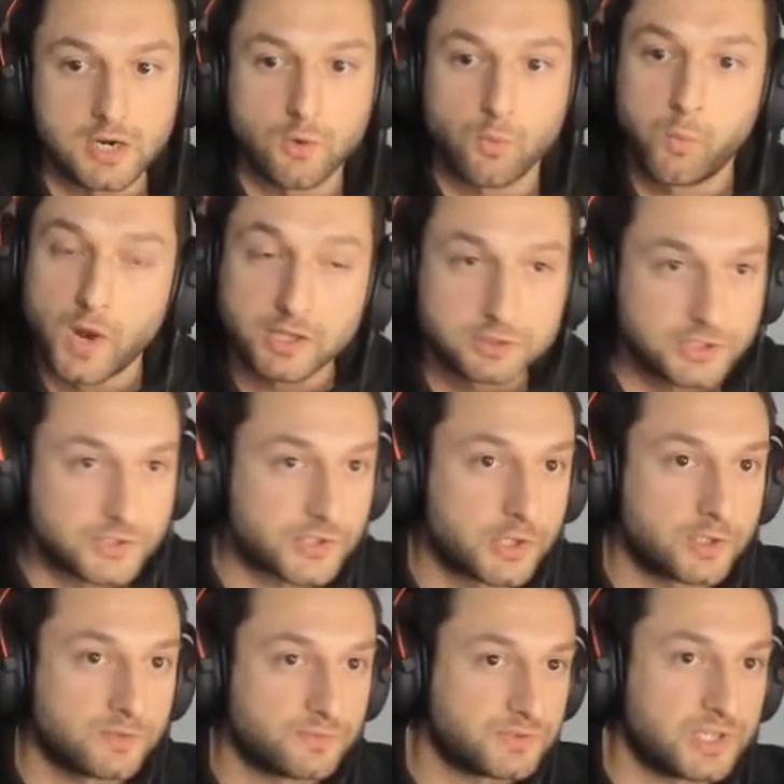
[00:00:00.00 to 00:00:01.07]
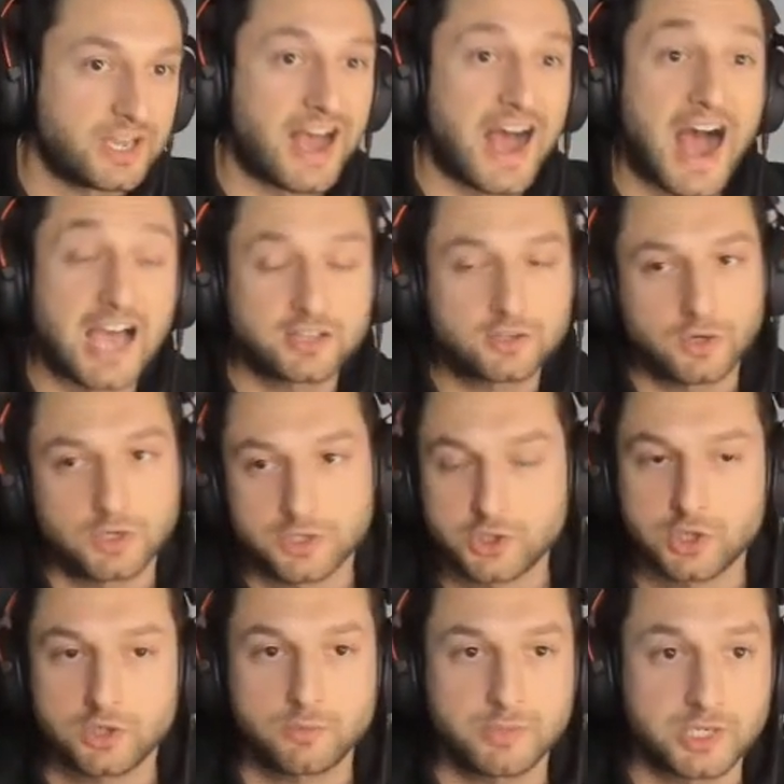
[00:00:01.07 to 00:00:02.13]
Well-deserved. I thought it
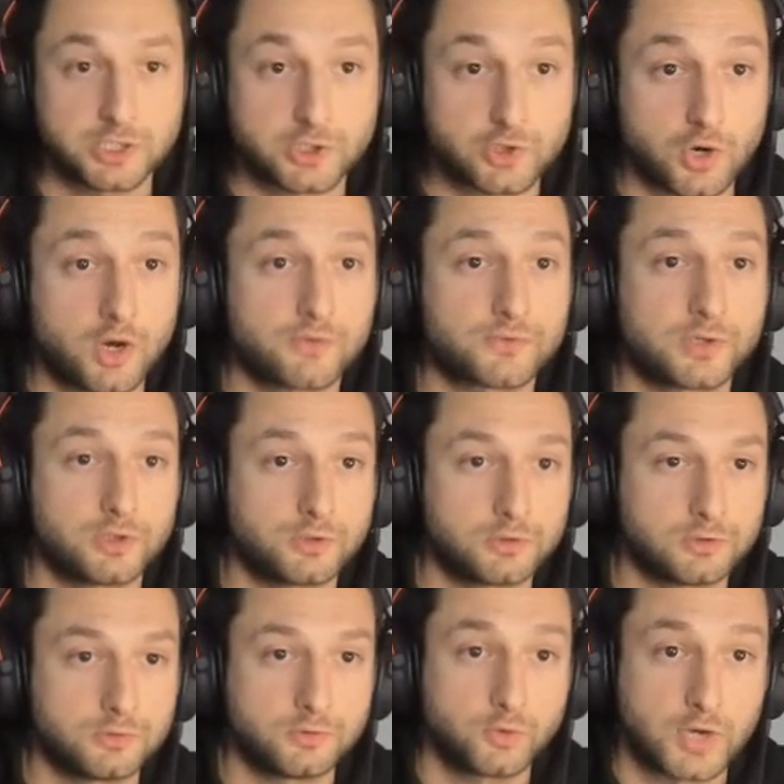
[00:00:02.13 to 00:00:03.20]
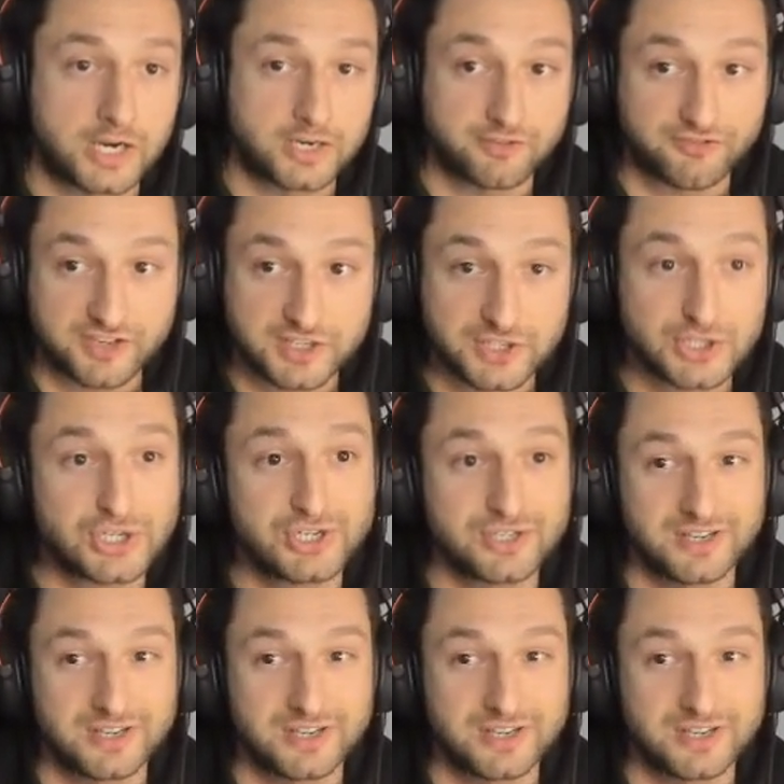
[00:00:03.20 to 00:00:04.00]
should have been a draw if Kalulu knew how to finish.